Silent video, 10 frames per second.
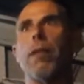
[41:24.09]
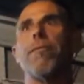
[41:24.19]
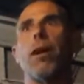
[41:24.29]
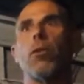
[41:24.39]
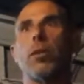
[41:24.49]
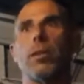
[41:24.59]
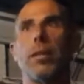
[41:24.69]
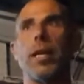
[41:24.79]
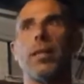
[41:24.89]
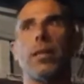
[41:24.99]
where they
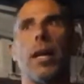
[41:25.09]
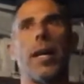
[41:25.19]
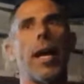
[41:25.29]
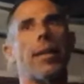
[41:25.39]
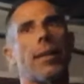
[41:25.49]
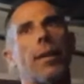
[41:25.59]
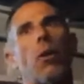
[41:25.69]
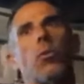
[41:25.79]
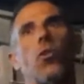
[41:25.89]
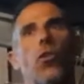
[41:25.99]
found six and
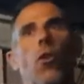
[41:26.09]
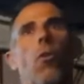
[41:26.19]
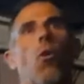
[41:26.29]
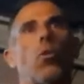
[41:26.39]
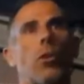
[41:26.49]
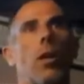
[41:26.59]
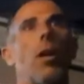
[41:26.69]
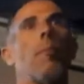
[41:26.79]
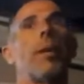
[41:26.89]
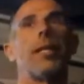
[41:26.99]
eight thousand year
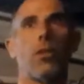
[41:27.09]
old